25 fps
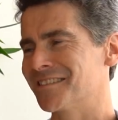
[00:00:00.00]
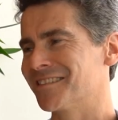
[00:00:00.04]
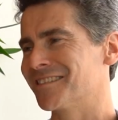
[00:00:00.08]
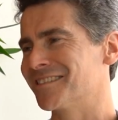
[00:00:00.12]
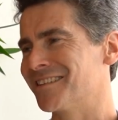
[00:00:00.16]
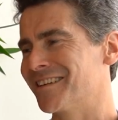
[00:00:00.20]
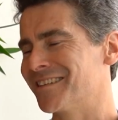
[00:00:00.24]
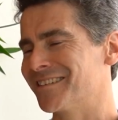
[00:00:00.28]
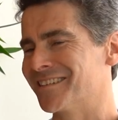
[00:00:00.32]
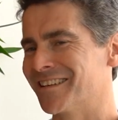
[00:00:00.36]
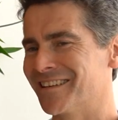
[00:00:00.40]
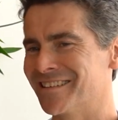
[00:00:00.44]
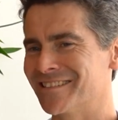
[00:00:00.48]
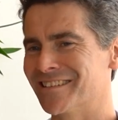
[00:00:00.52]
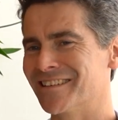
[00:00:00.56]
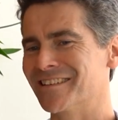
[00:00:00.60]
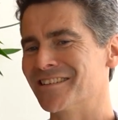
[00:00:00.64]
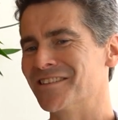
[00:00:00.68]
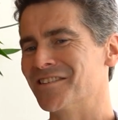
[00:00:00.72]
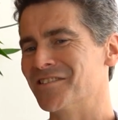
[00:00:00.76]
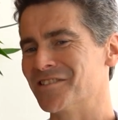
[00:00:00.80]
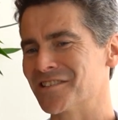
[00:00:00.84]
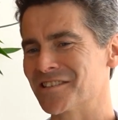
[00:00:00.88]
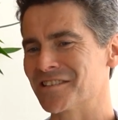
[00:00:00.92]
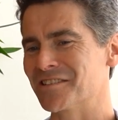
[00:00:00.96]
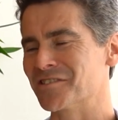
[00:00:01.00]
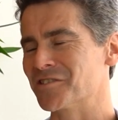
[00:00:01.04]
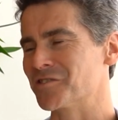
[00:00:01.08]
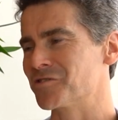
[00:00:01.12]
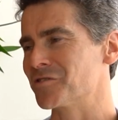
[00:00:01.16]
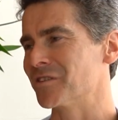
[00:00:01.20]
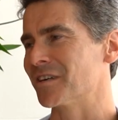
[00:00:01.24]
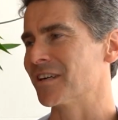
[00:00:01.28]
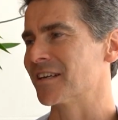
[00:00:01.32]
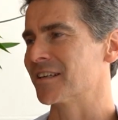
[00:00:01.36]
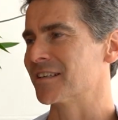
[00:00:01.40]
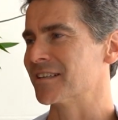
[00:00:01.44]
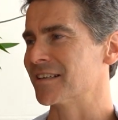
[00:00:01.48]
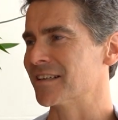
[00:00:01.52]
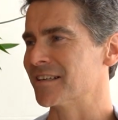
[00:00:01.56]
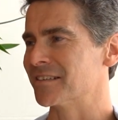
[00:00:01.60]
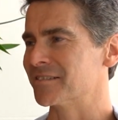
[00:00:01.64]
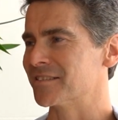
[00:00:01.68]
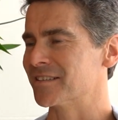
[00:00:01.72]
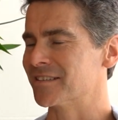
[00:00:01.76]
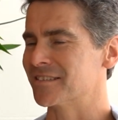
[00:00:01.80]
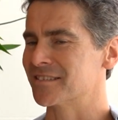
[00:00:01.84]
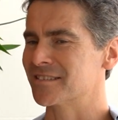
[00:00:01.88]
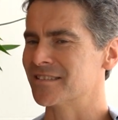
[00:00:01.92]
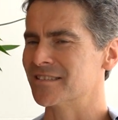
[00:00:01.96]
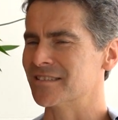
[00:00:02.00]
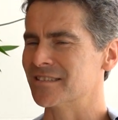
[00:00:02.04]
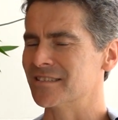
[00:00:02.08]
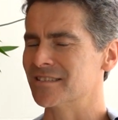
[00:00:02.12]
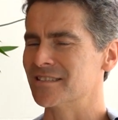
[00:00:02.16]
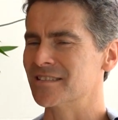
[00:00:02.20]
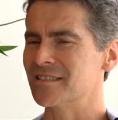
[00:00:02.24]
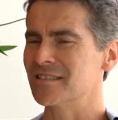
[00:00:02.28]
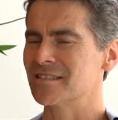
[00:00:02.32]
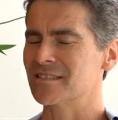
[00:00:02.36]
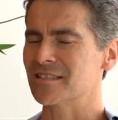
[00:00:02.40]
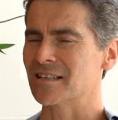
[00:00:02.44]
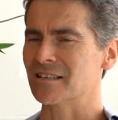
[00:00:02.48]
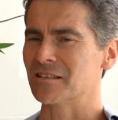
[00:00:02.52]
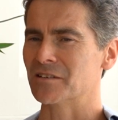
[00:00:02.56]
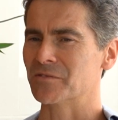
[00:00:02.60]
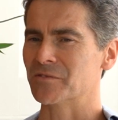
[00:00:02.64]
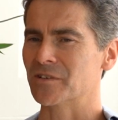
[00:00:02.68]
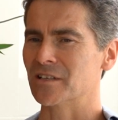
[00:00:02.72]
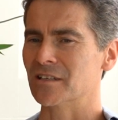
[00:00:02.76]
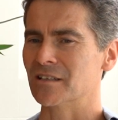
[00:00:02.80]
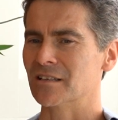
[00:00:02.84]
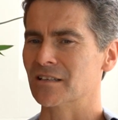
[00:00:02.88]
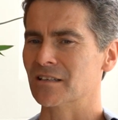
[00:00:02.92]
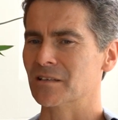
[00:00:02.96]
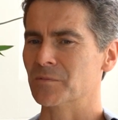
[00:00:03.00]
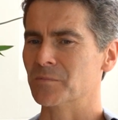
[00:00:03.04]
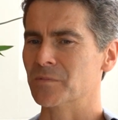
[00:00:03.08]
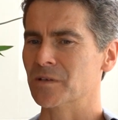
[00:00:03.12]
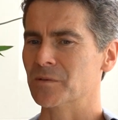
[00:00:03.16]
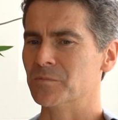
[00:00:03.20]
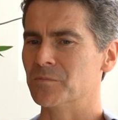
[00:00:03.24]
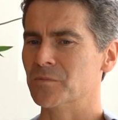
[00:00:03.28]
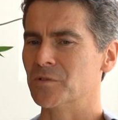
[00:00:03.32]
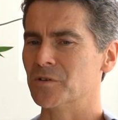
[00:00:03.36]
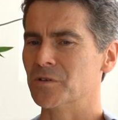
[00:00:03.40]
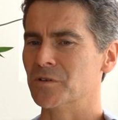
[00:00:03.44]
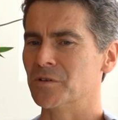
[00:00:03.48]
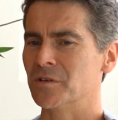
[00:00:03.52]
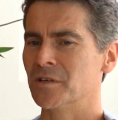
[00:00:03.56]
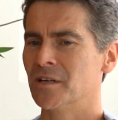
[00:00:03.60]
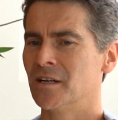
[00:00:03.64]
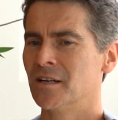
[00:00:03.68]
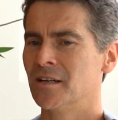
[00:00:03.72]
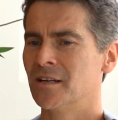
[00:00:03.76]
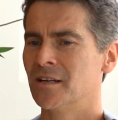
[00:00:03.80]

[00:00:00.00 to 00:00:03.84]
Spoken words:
And then you start drilling down into the detail of it a little bit more.